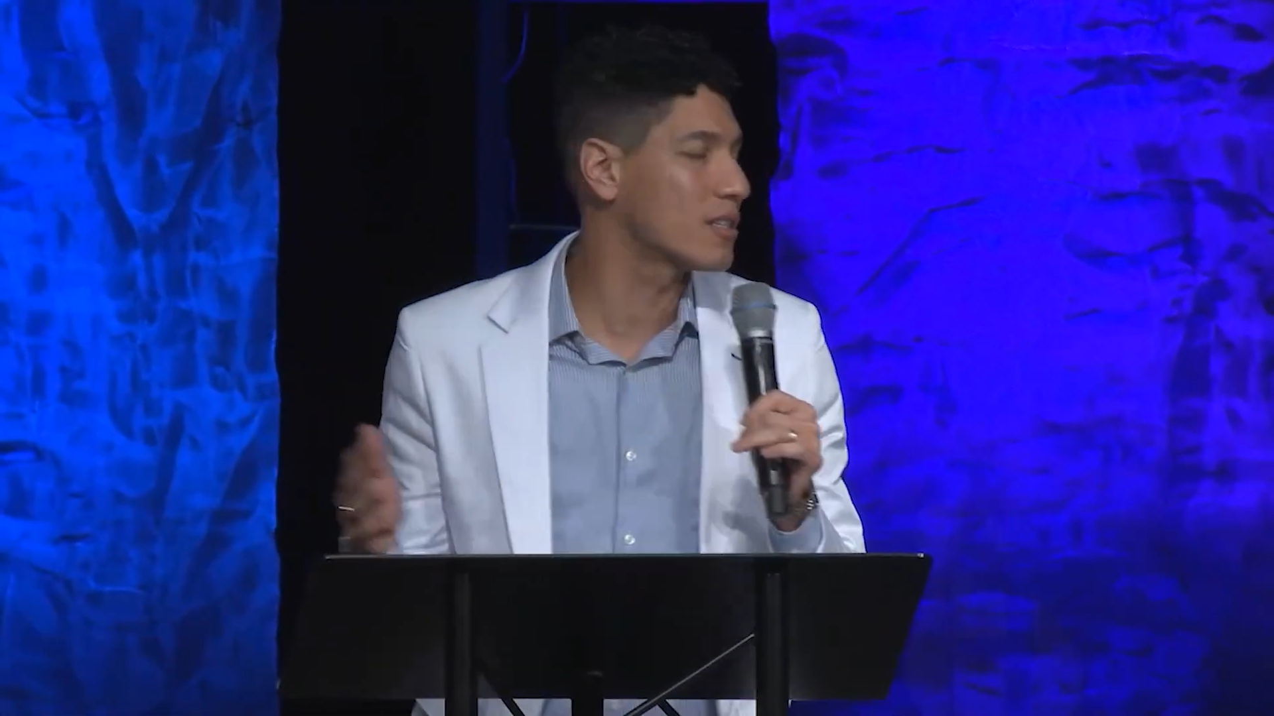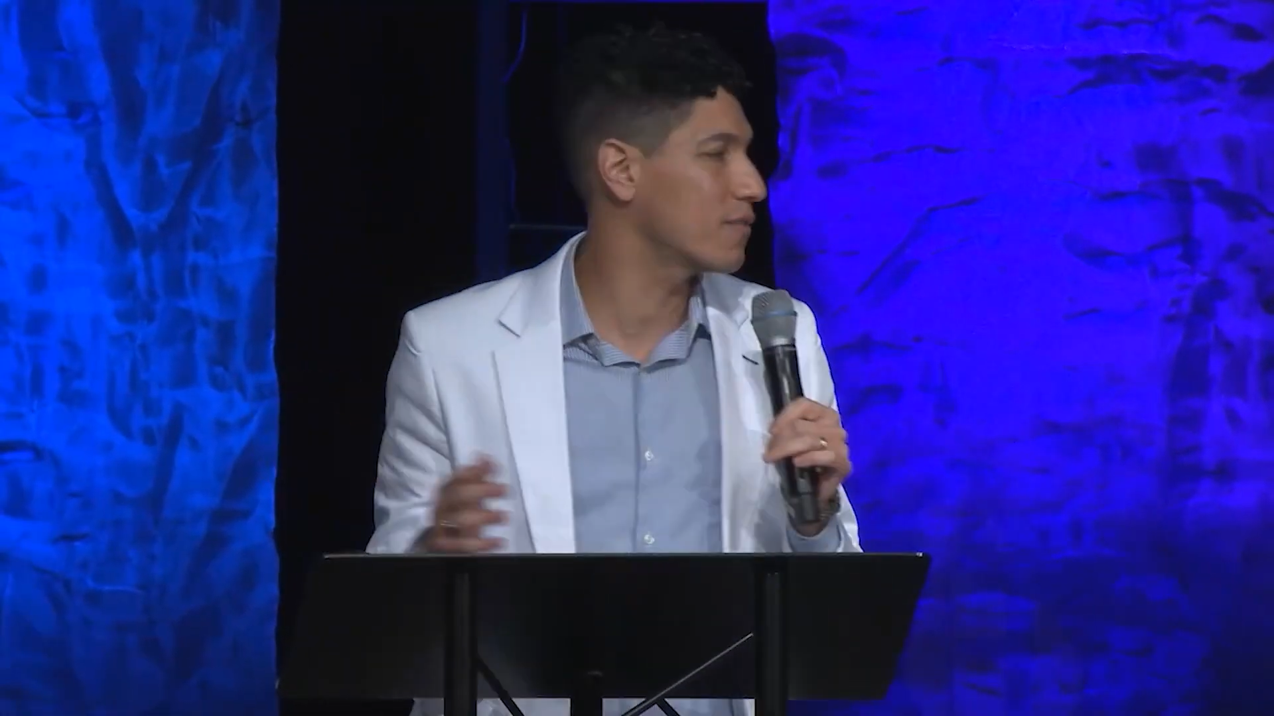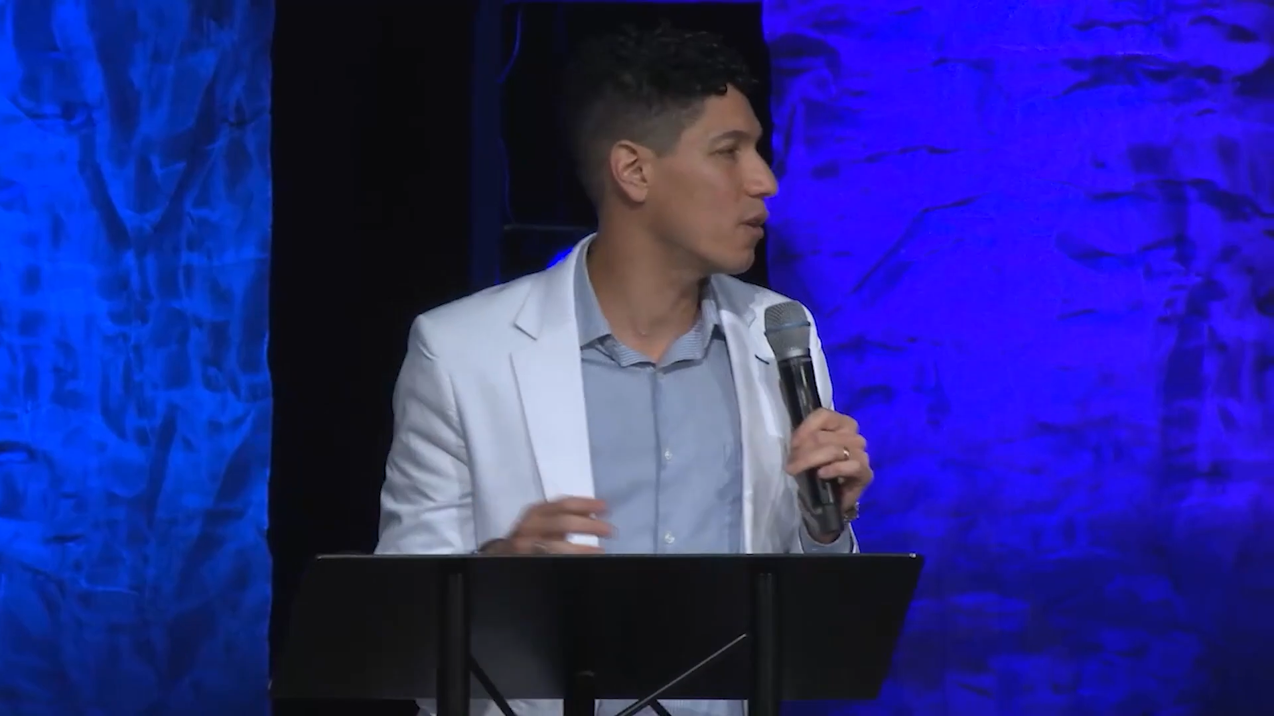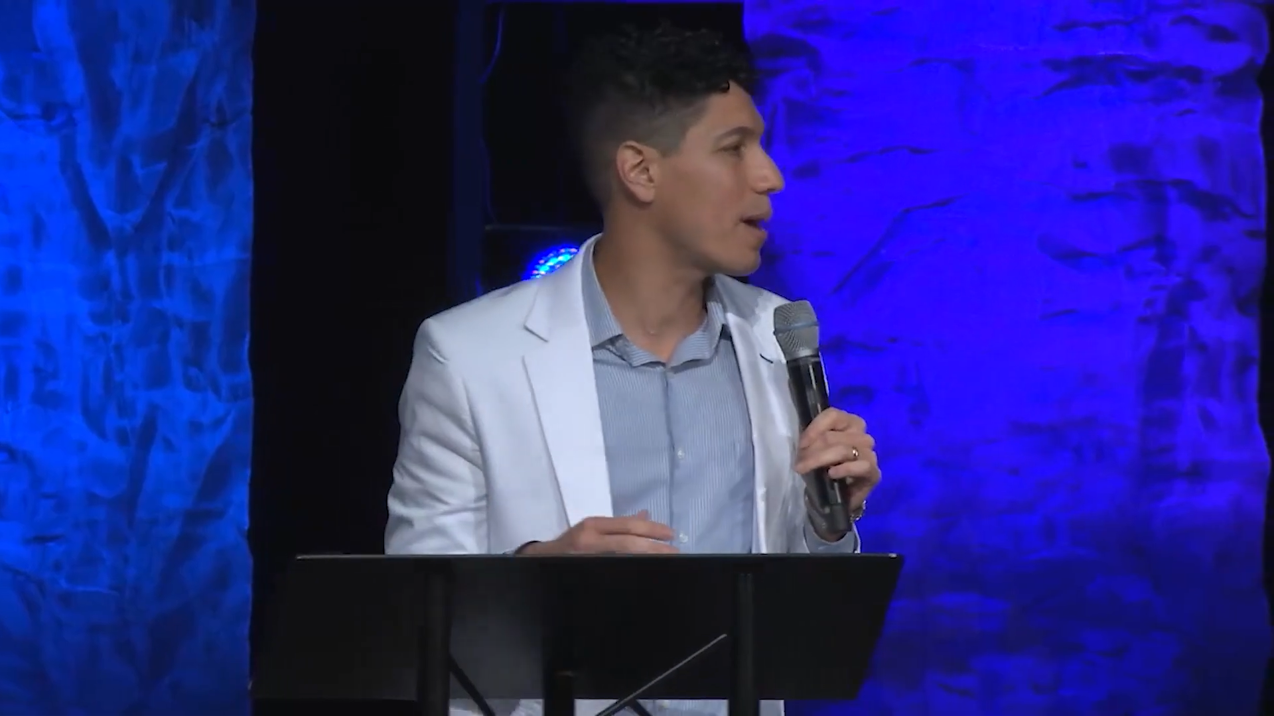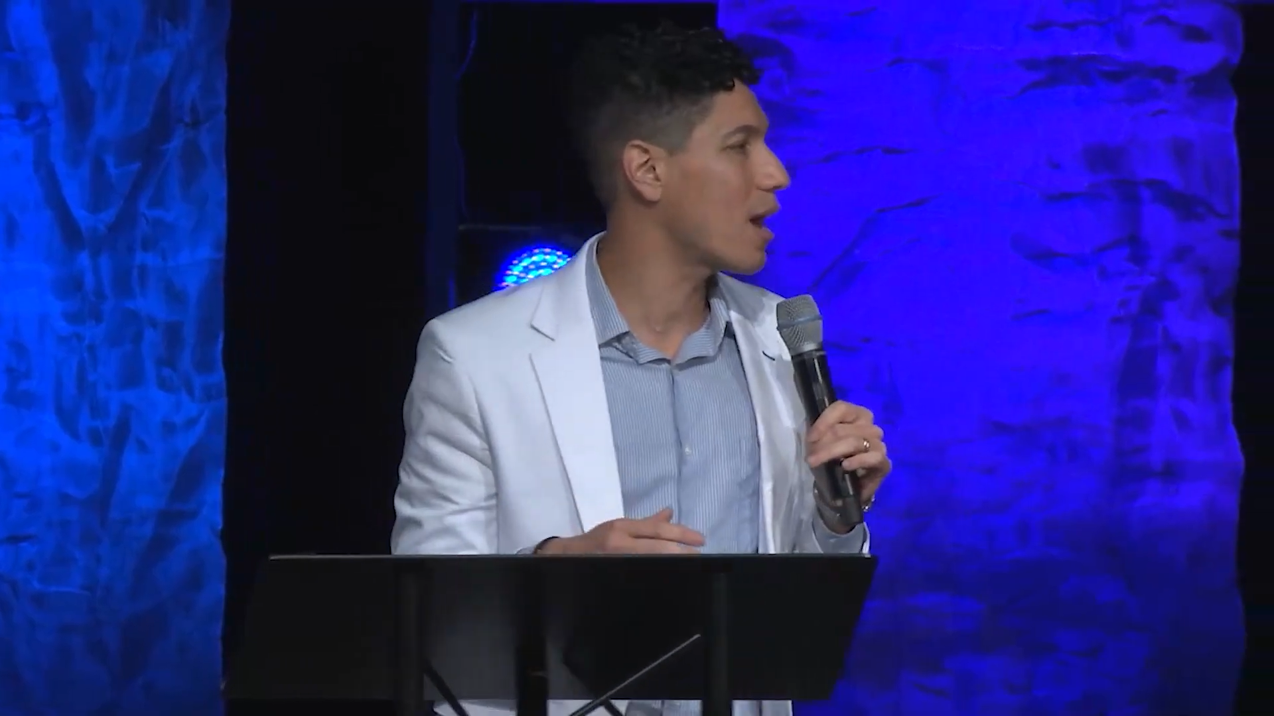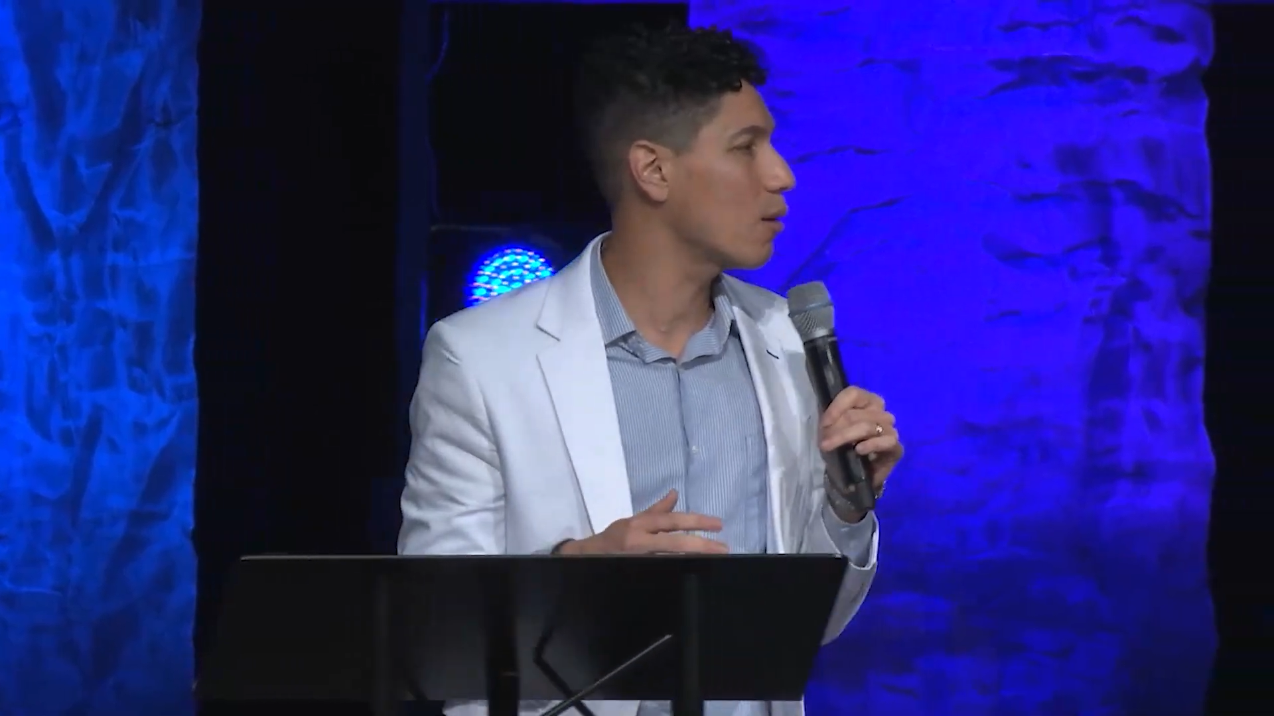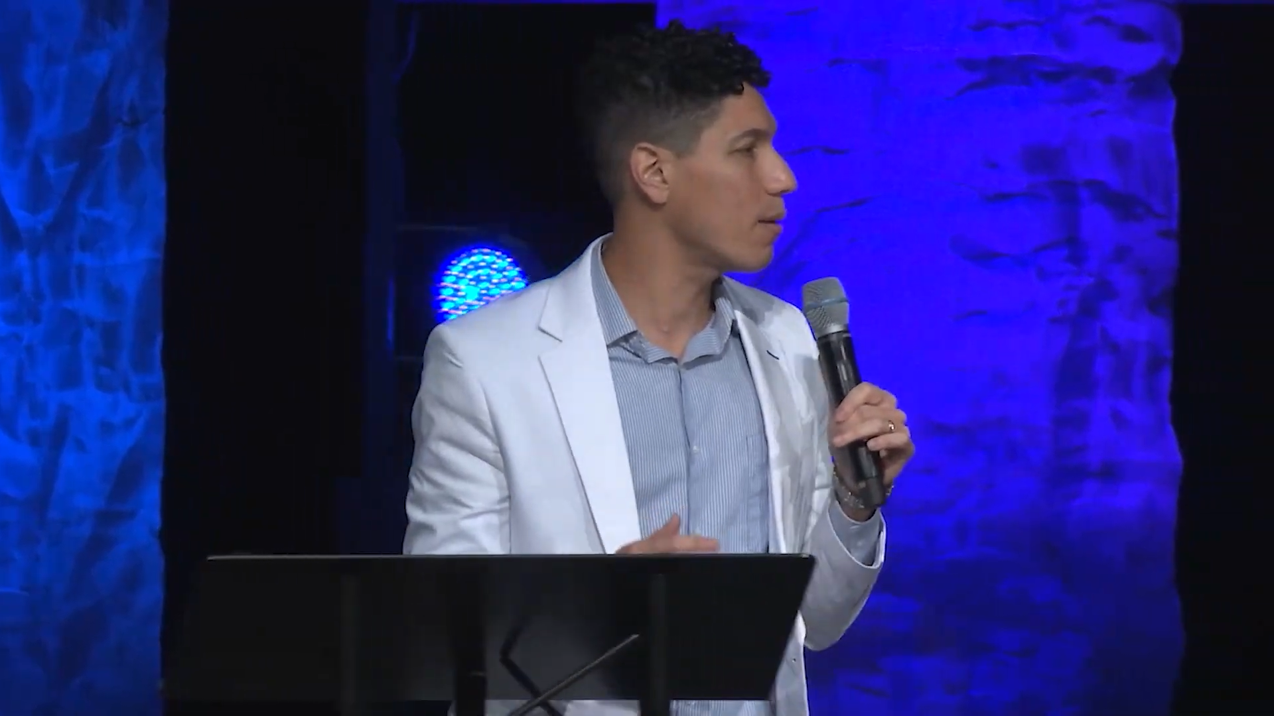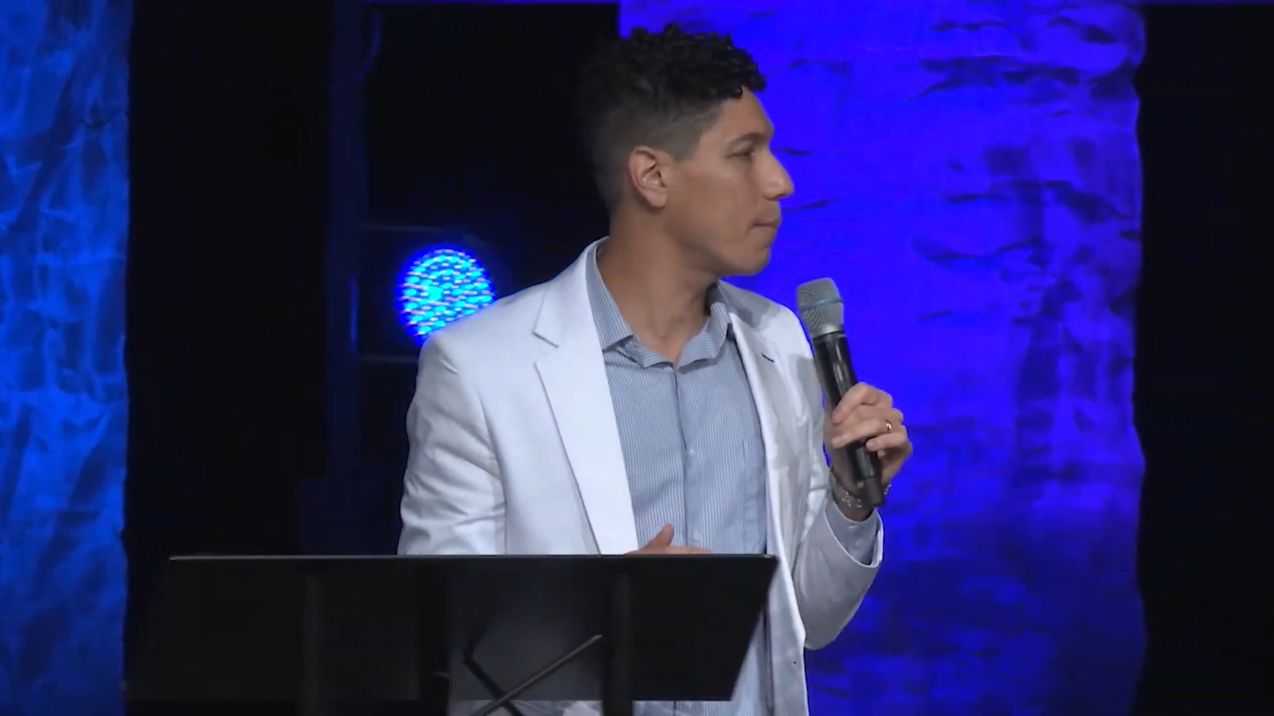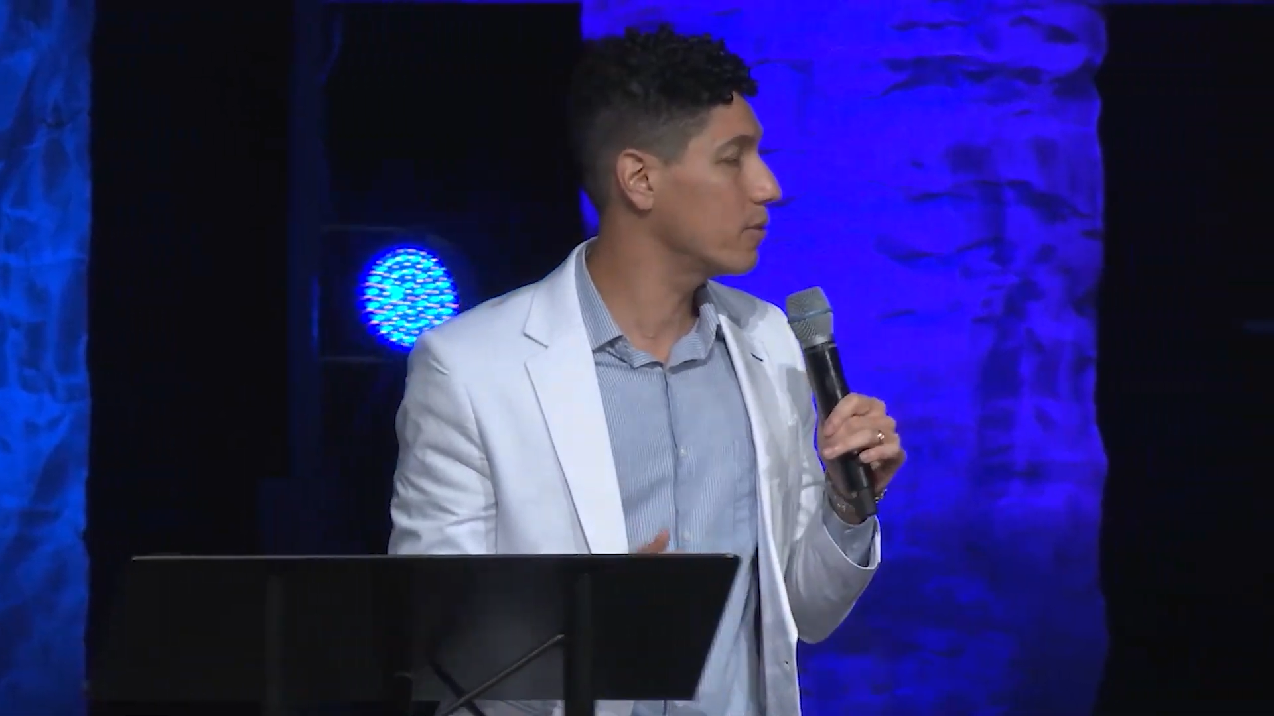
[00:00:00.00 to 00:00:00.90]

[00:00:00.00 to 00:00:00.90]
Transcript: of the Bible,